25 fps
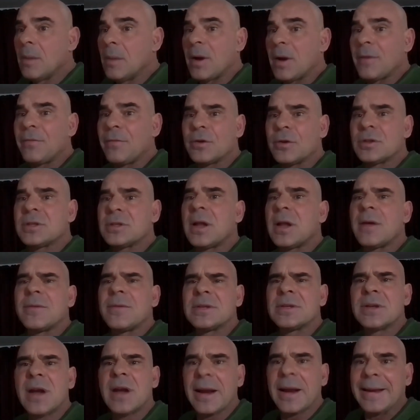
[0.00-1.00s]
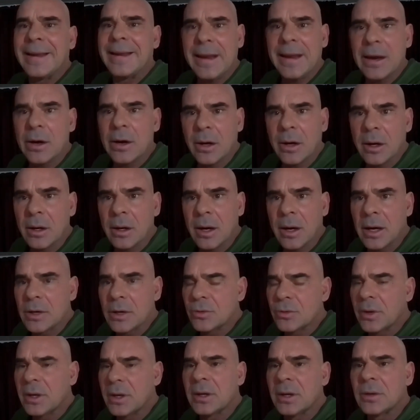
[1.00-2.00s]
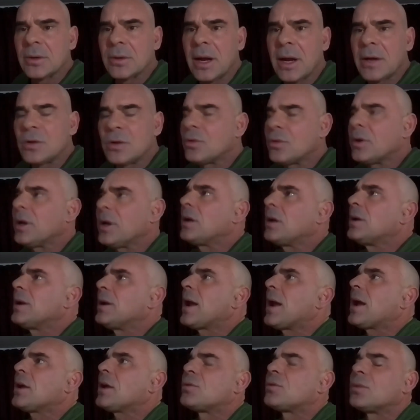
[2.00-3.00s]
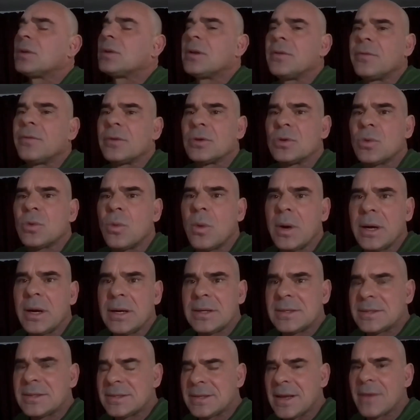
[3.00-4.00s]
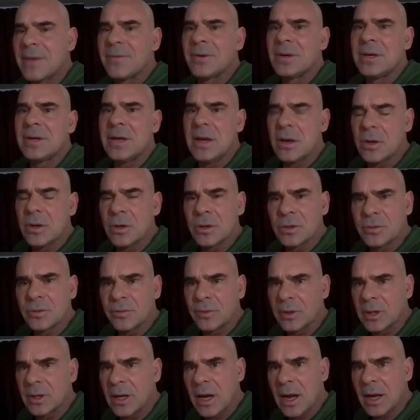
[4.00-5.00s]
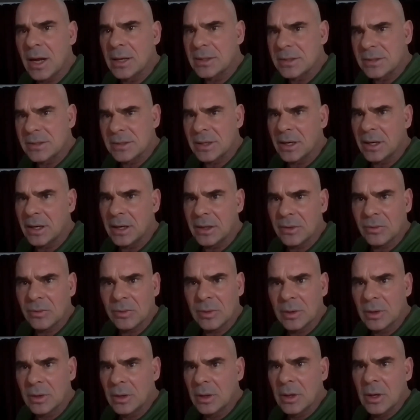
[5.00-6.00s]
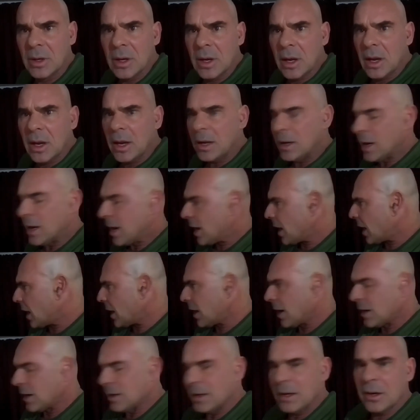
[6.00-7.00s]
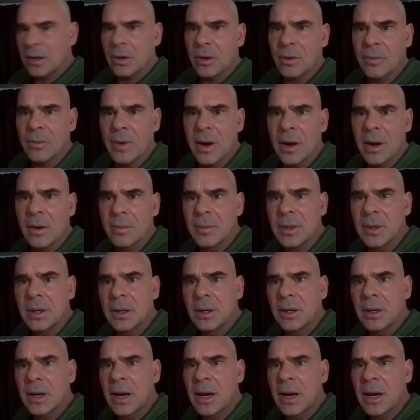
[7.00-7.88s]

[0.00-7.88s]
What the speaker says: My first love is not gear. I trained naturally for 27 years, for God's sakes. And I had gear around me.